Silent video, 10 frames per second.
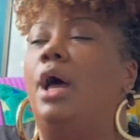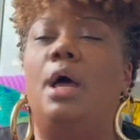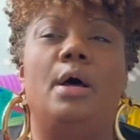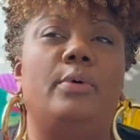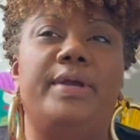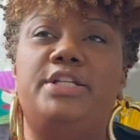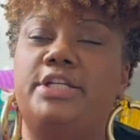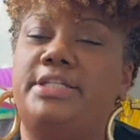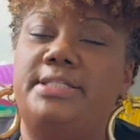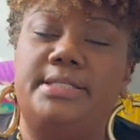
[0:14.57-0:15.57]
oh, we
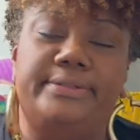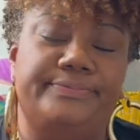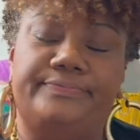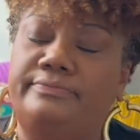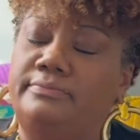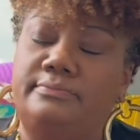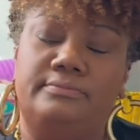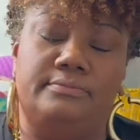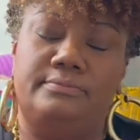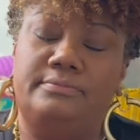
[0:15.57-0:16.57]
just,
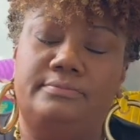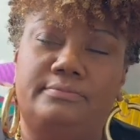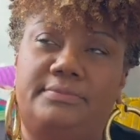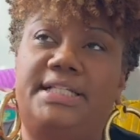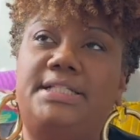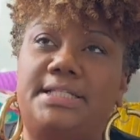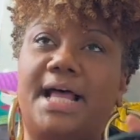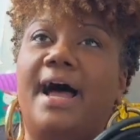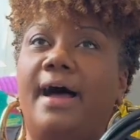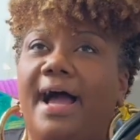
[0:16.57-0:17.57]
mm-mm. This is,
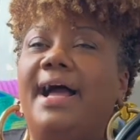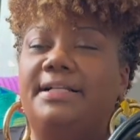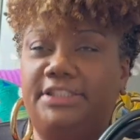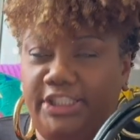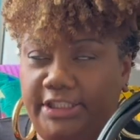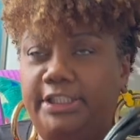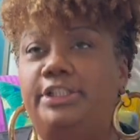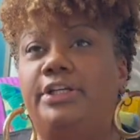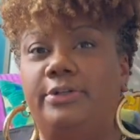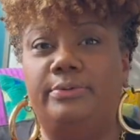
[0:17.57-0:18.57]
I got shit to do.